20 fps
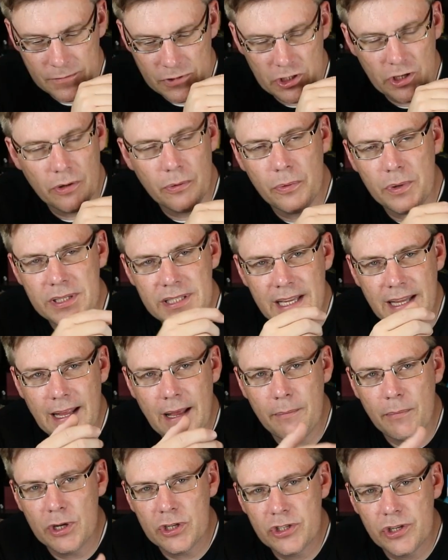So there wasn't
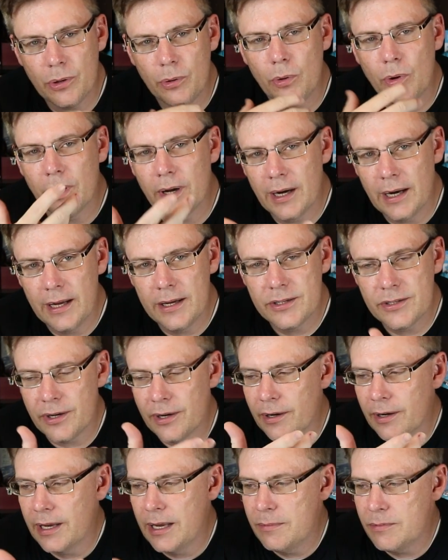that much to organize
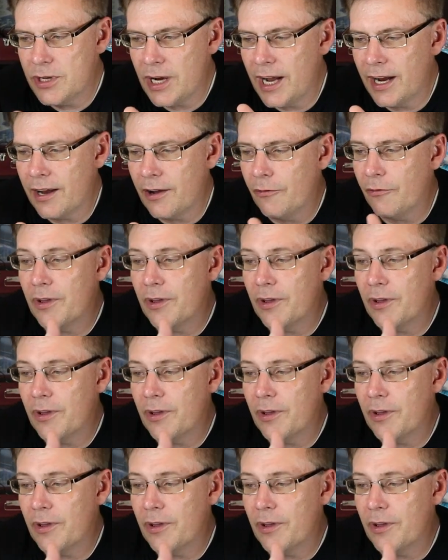or keep track of.